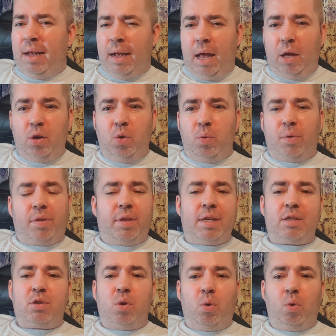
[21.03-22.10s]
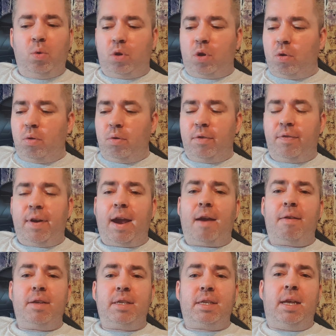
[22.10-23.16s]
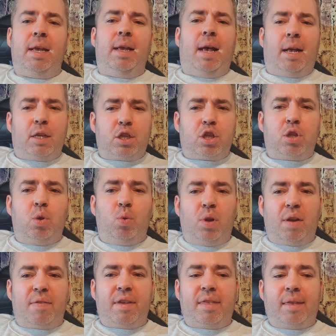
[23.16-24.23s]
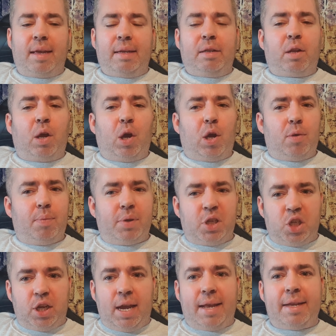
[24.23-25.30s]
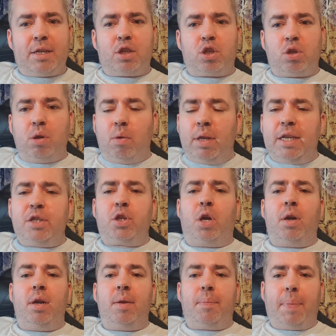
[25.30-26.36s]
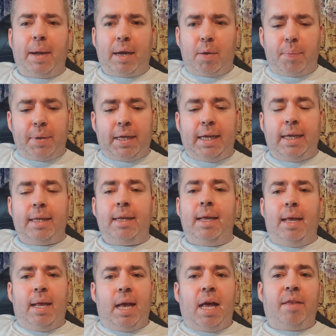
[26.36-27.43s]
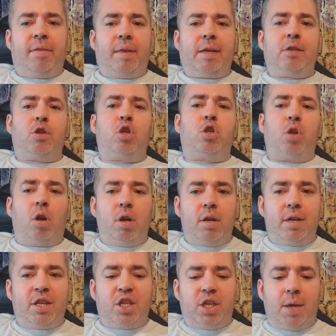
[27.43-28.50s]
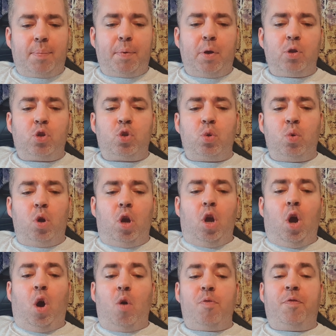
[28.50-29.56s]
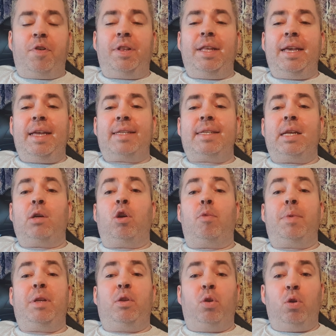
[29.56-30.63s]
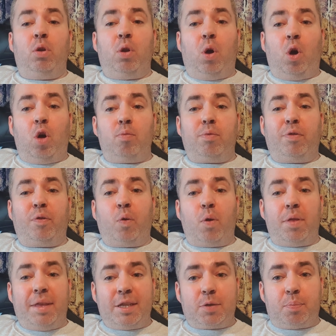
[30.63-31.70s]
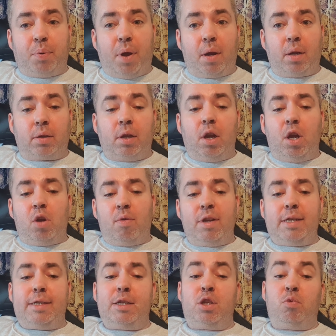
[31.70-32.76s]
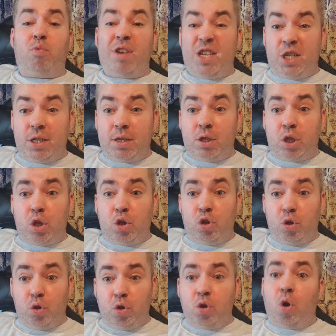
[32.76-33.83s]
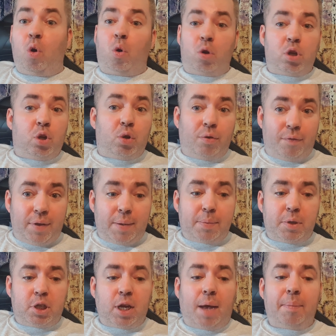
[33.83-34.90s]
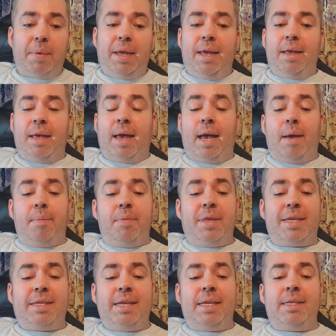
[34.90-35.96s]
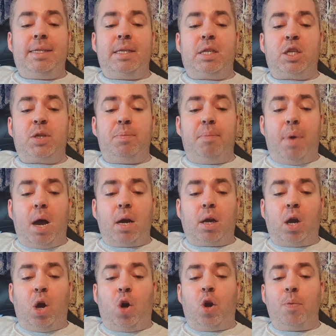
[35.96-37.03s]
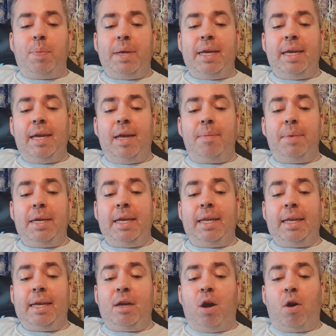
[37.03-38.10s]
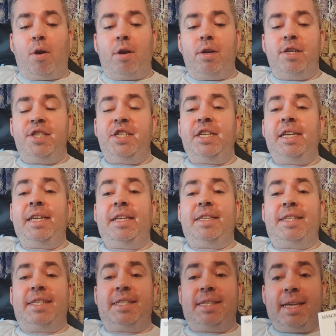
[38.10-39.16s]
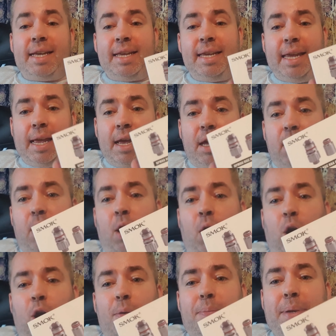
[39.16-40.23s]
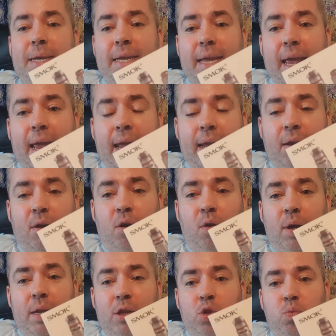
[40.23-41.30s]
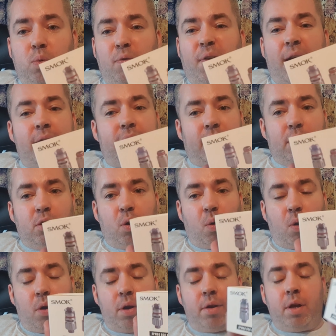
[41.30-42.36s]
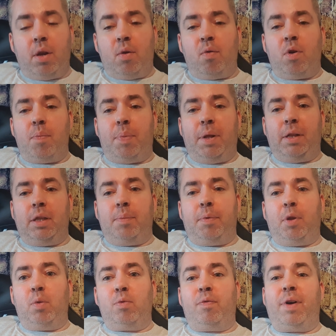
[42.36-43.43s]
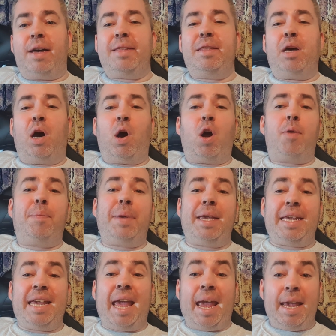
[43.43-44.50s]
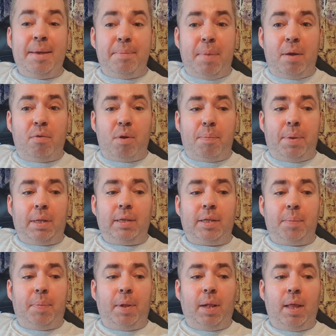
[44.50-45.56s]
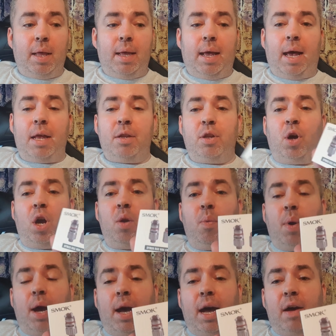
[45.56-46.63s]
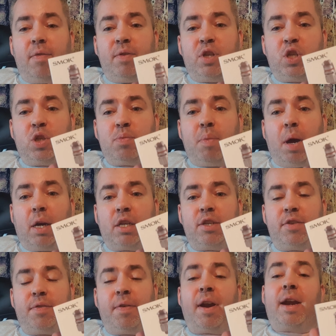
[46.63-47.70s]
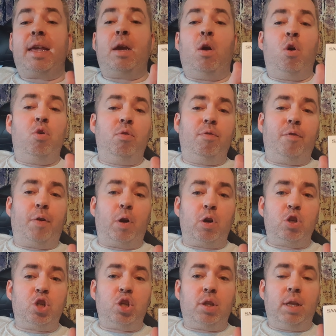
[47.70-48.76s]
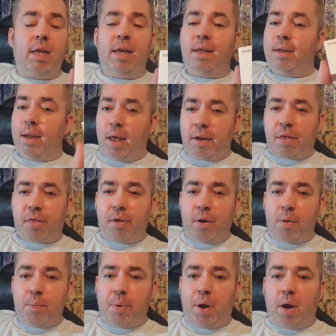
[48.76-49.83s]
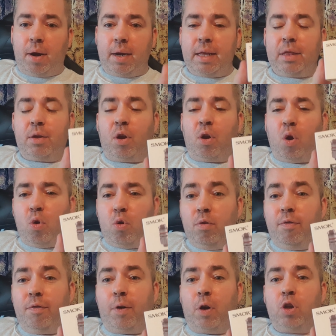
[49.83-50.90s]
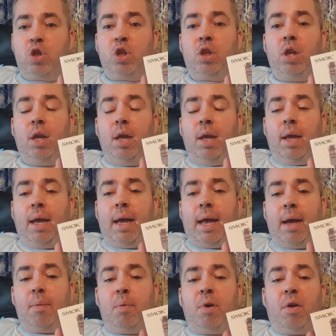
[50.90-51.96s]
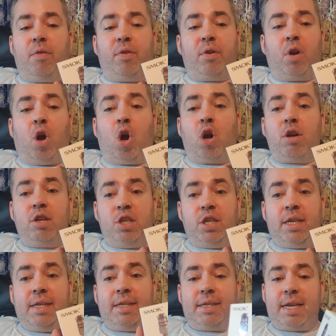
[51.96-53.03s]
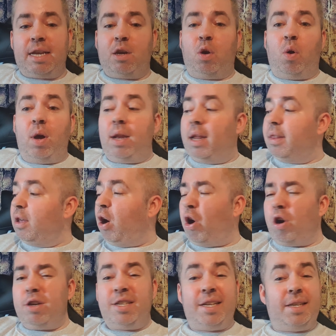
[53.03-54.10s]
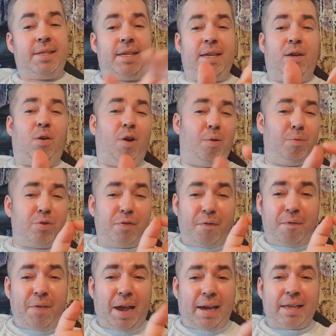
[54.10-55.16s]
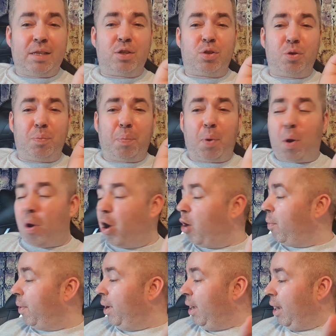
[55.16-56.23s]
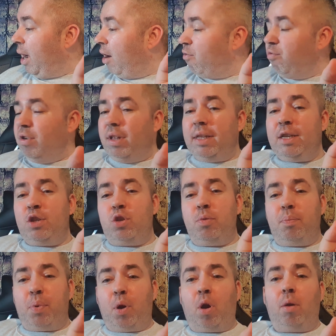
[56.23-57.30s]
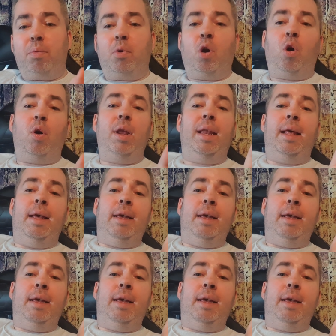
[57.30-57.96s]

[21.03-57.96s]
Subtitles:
I know with this whole coronavirus has slowed everything down, but China's slowly starting to pick up again and things are starting to ship out. So hopefully it's not going to be too long before this product reaches you or your vape shop. This is the Smok RPM 80 RGC RBA coil. So we've had the Nord rebuildable, we've had the RPM rebuildable, and now we'll have Smok's very own version, not a third party, their own version of their RGC coil. And the RGC coil was fucking superb, a really superb coil.